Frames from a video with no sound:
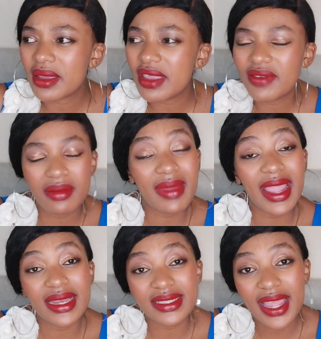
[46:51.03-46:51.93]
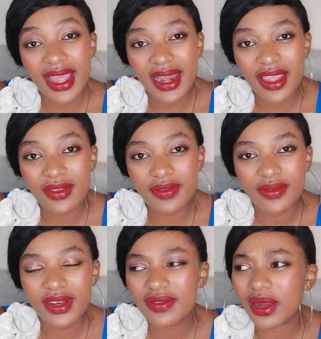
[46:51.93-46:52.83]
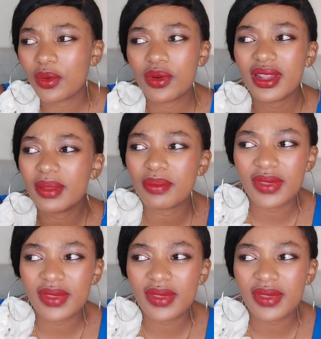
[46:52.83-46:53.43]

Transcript: even my entire life, leave alone the,